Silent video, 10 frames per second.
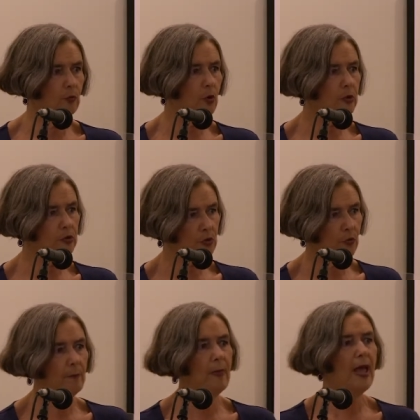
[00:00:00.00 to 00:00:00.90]
ones
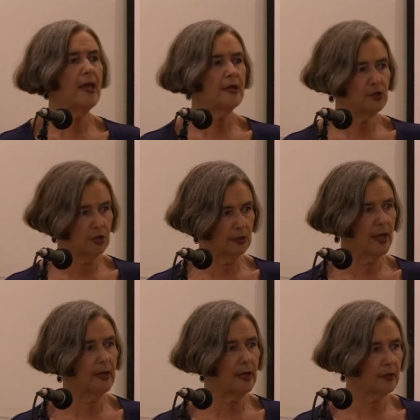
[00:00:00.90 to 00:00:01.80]
who
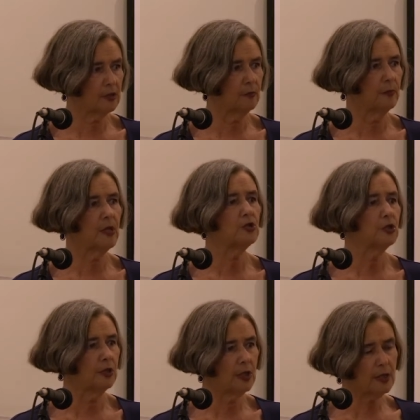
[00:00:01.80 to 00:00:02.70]
imagined that
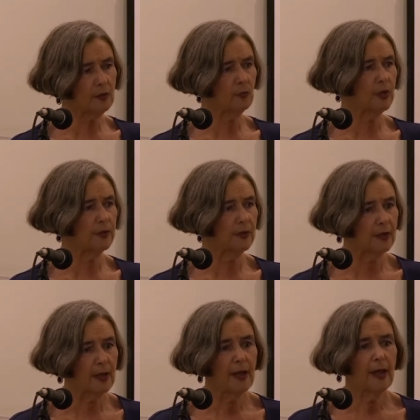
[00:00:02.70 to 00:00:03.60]
exhibition did with
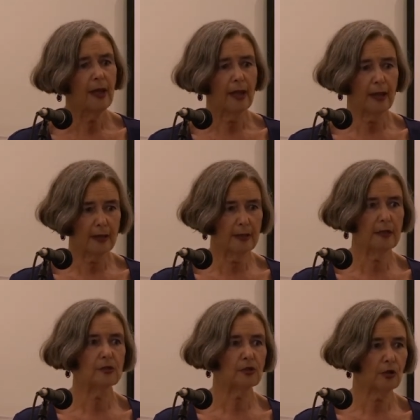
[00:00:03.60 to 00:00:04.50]
it,
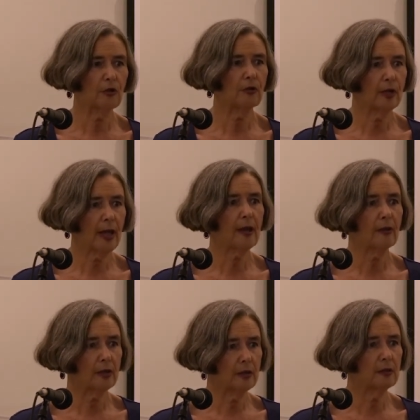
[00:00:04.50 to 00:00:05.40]
and it turned
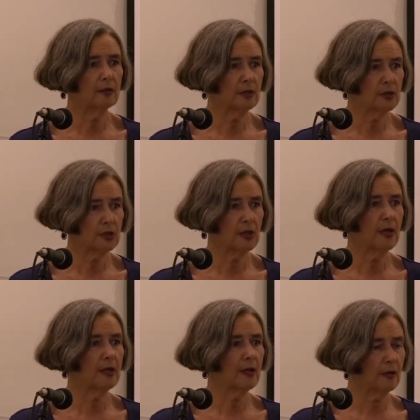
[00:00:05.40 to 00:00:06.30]
out into this
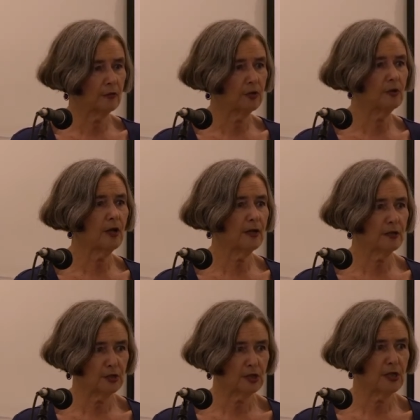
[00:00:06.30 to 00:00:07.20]
thing of the
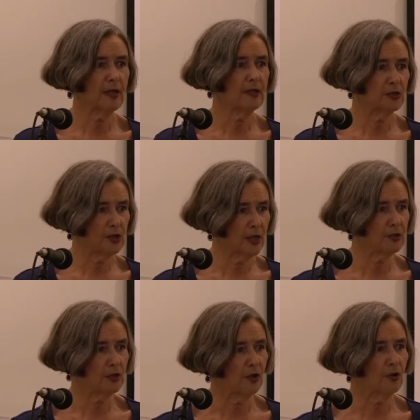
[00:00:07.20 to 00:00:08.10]
United States
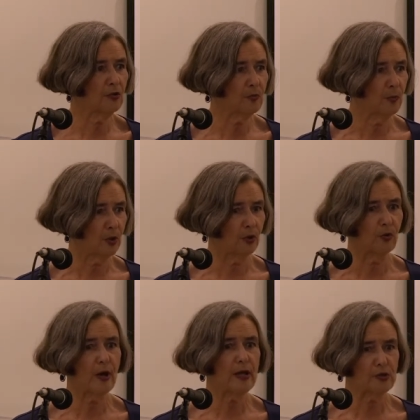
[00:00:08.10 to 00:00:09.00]
as the ultimate
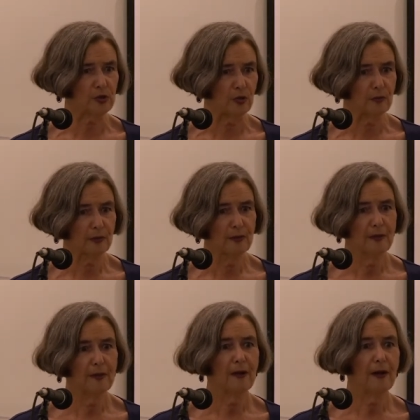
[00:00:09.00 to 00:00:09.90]
aggressor
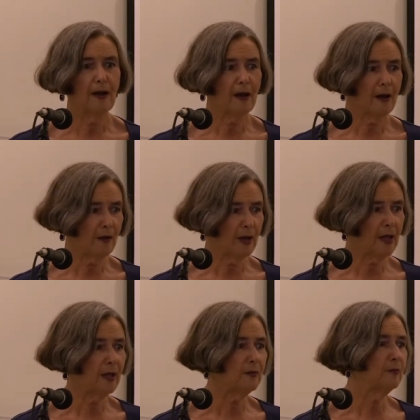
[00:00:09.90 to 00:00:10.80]

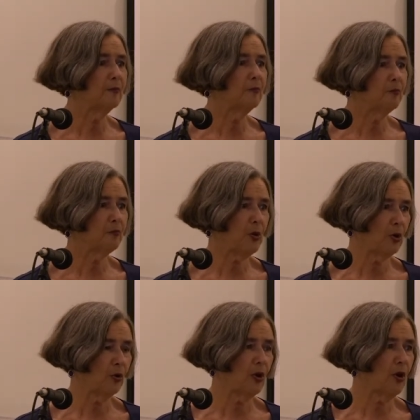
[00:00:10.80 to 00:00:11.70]
at
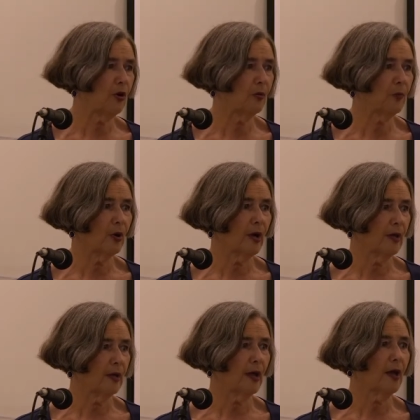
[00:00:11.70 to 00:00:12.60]
Pearl Harbor,
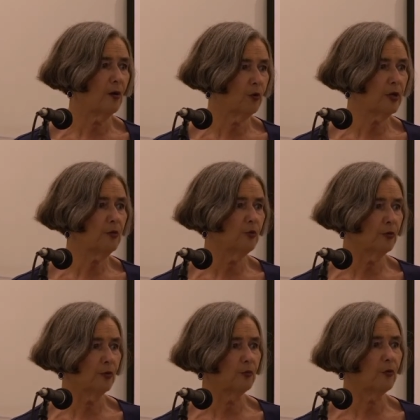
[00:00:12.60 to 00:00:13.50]
and how we
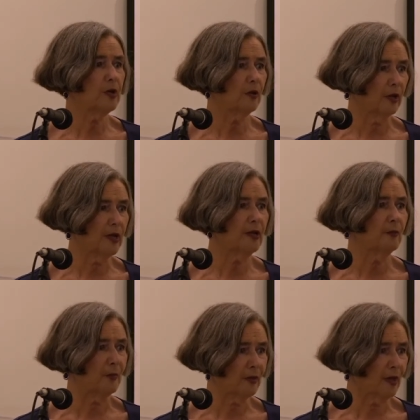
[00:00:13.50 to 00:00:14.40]
were the real
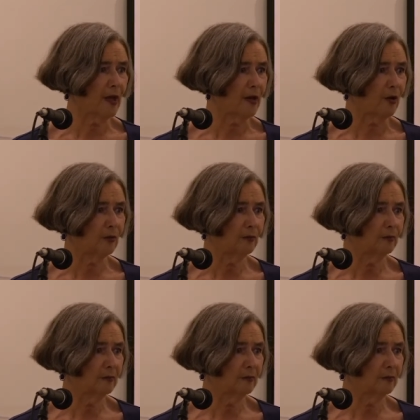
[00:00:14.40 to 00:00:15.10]
enemy there.